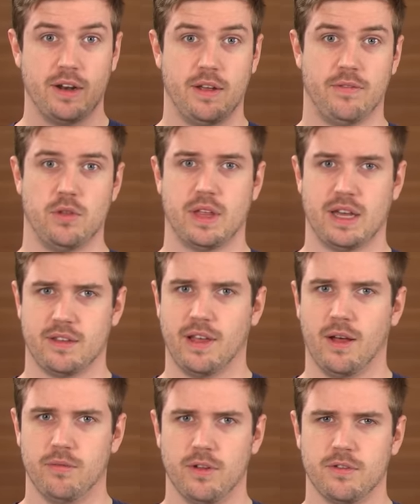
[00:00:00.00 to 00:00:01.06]
it if you think it's
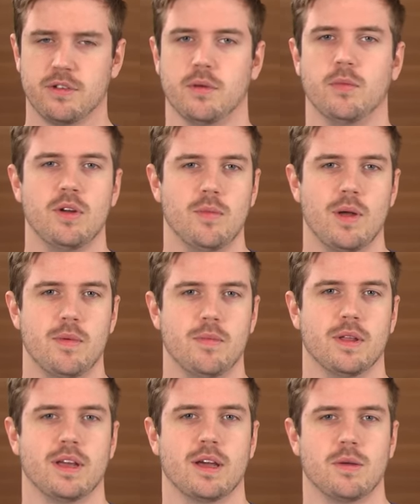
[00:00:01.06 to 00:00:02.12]
helpful for someone who might be
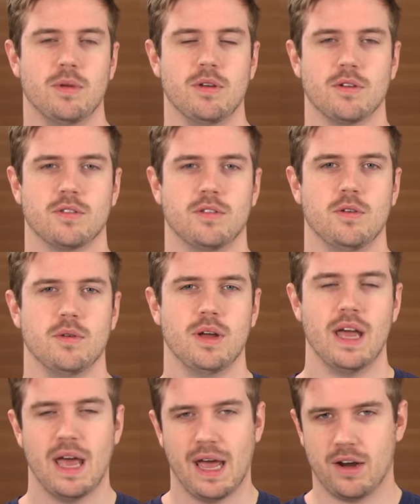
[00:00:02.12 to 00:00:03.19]
building a computer soon.
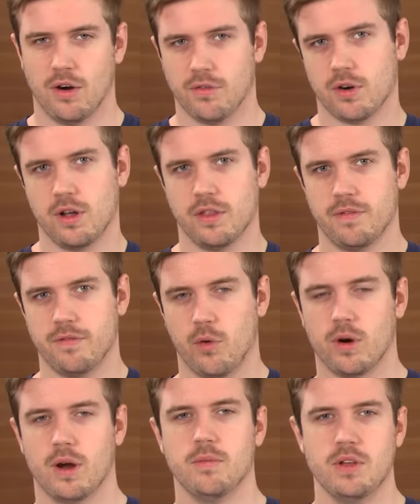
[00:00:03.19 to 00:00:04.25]
And over on the
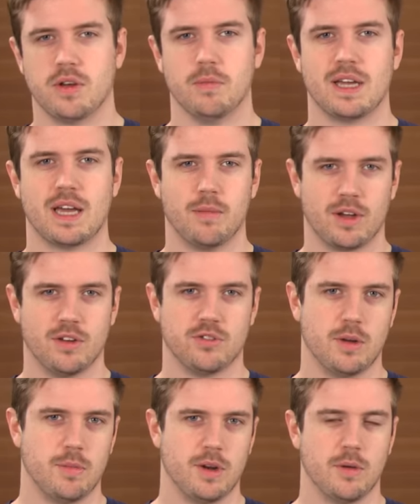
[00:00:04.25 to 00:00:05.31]
forum, you can become a
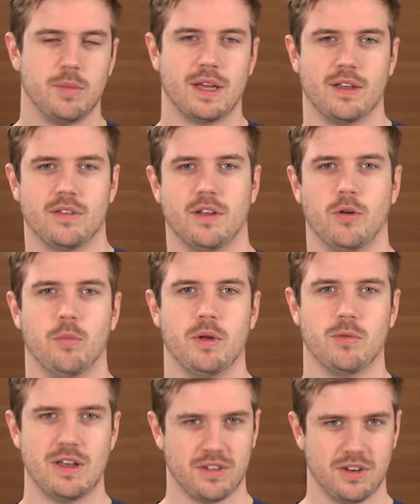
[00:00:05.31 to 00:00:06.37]
contributor because there will be
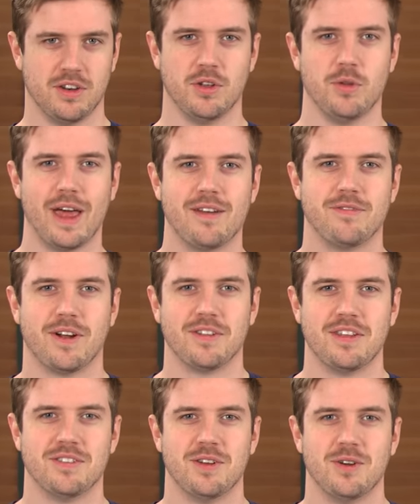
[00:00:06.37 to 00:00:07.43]
reason to do that
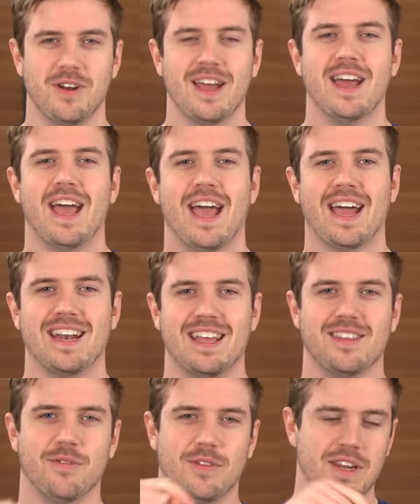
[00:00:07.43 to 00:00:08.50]
fairly soon. And
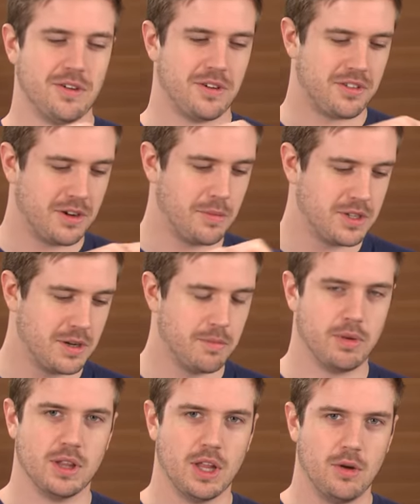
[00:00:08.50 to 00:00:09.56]
in the video description
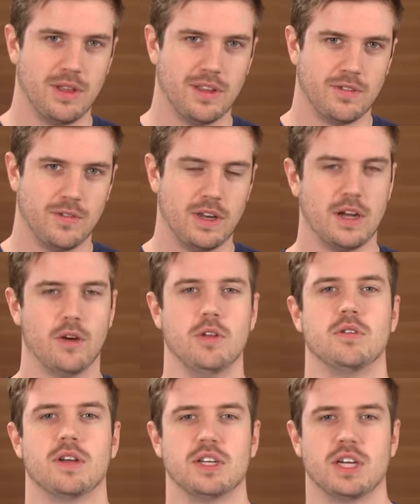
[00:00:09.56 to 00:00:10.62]
below this video,
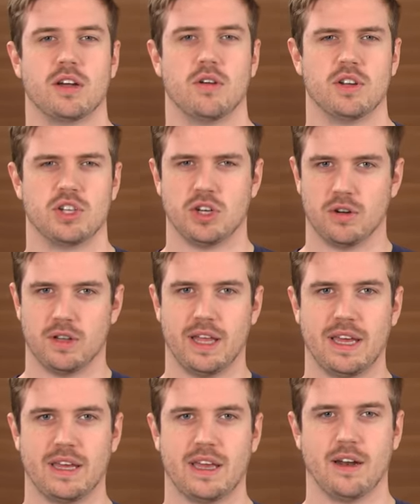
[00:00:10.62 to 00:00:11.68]
you can check out a shirt
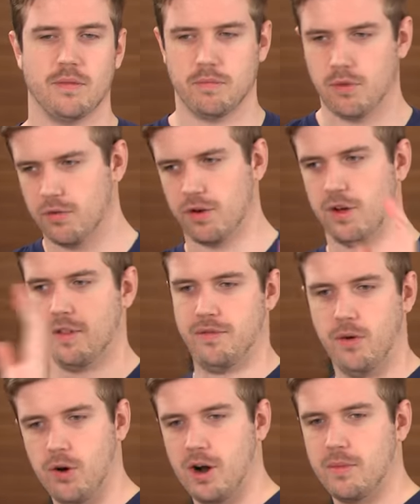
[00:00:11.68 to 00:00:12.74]
link, and over on the
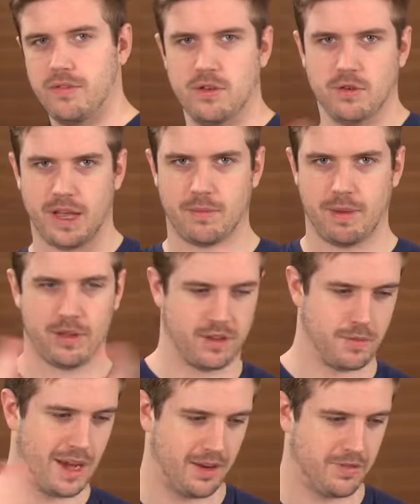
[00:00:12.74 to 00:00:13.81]
forum, if you like
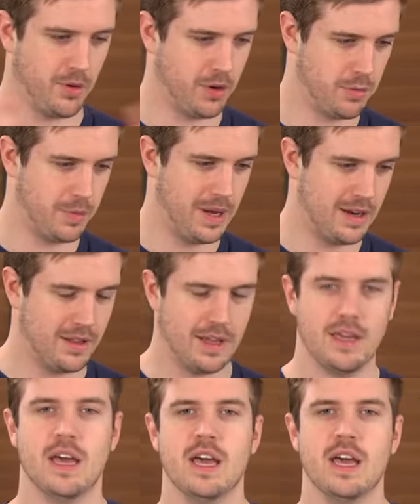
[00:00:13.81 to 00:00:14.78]
bouncing back and forth repeatedly,